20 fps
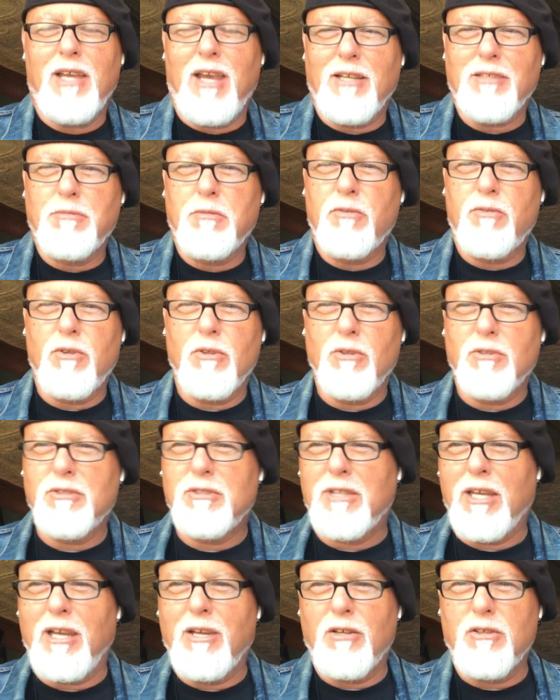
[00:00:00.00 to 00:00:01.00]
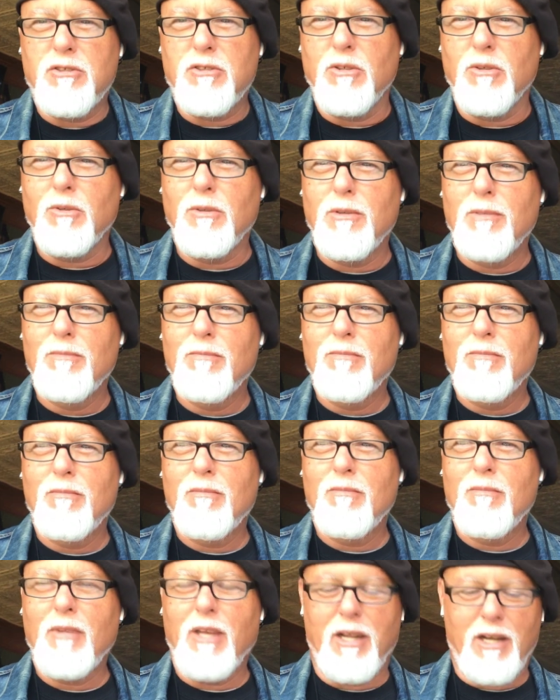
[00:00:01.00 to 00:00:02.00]
ask me for those day or two,
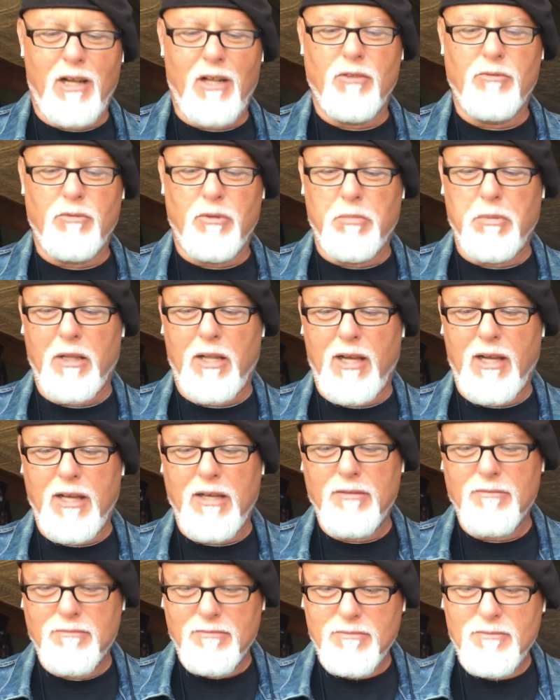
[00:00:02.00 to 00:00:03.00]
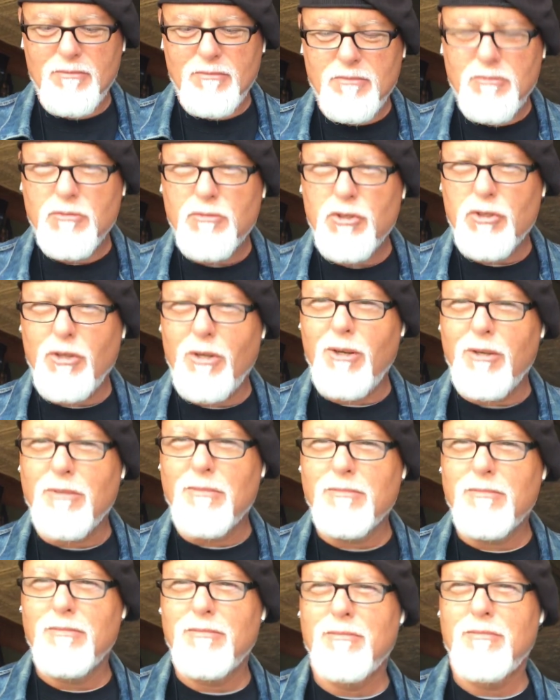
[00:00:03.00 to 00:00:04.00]
and I'll reply, sure,
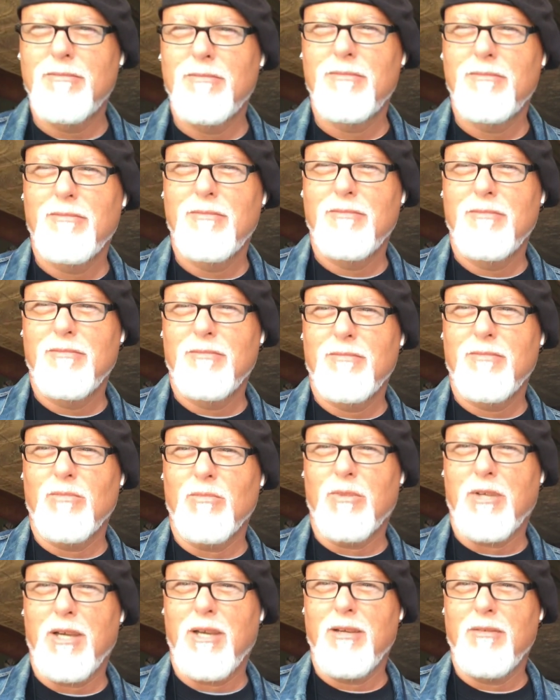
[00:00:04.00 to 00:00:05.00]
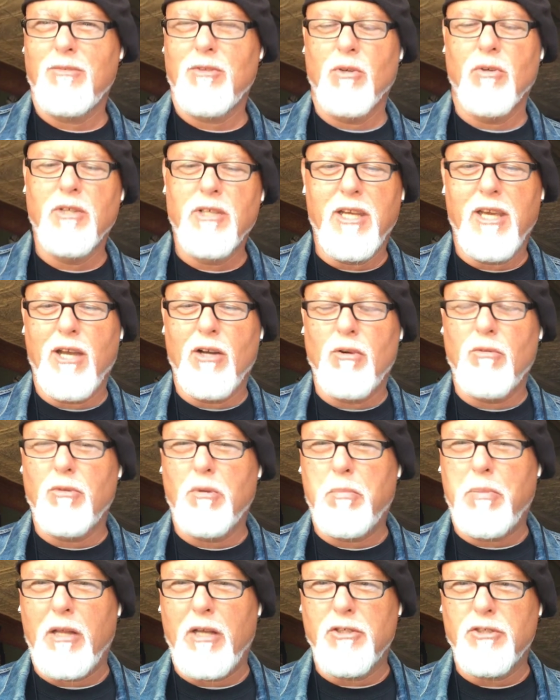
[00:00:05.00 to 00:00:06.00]
okay? The only day I don't
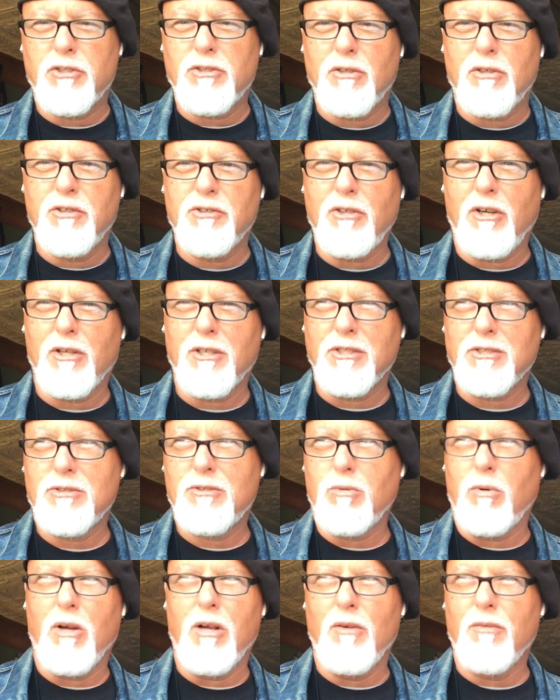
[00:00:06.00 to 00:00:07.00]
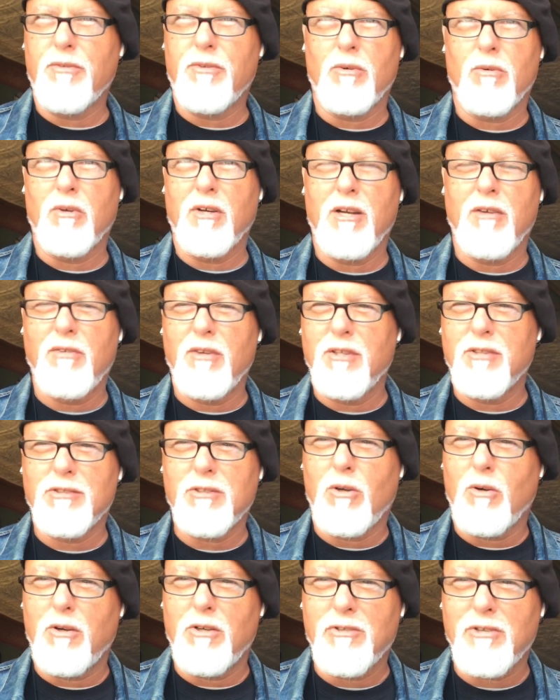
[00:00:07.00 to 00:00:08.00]
reply sure is August 12th or whenever this
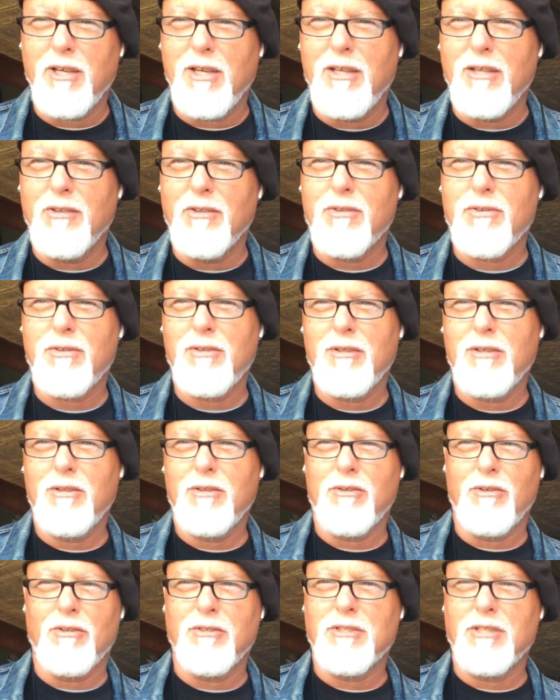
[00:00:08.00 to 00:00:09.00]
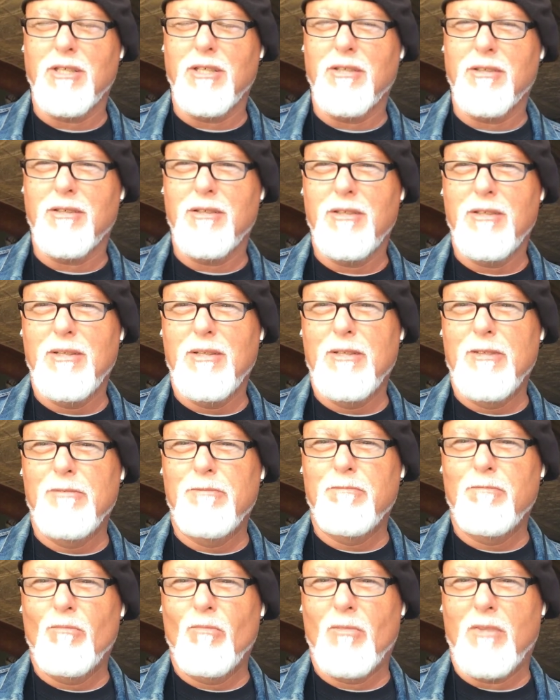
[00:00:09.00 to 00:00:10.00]
course ends, 13th,
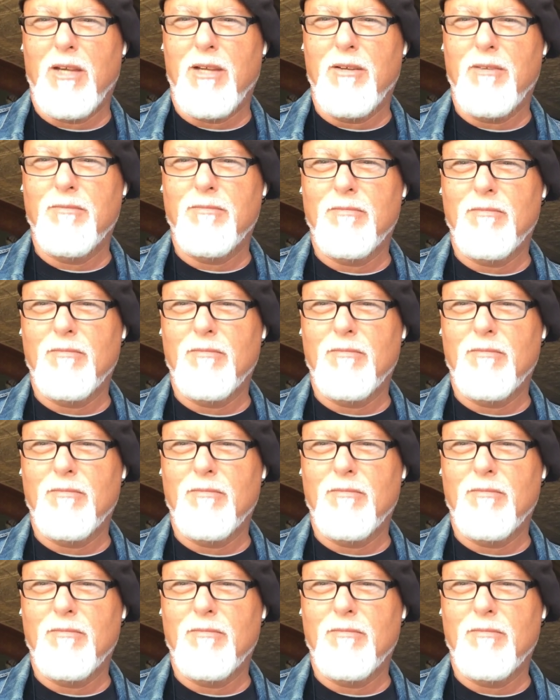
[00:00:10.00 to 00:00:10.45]
okay?